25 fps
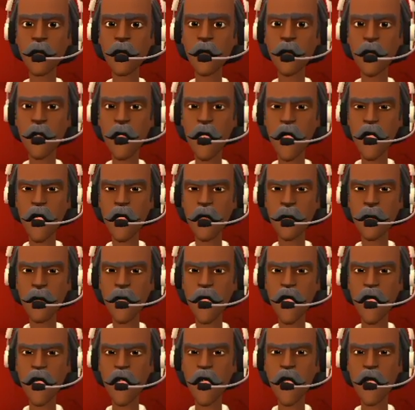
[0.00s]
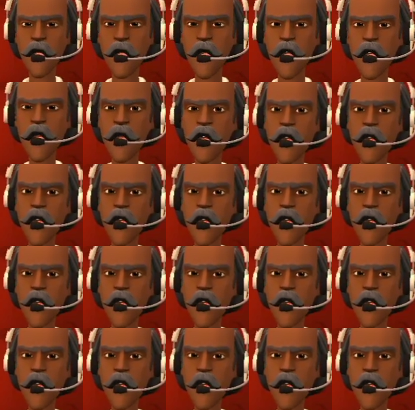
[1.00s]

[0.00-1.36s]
He paid in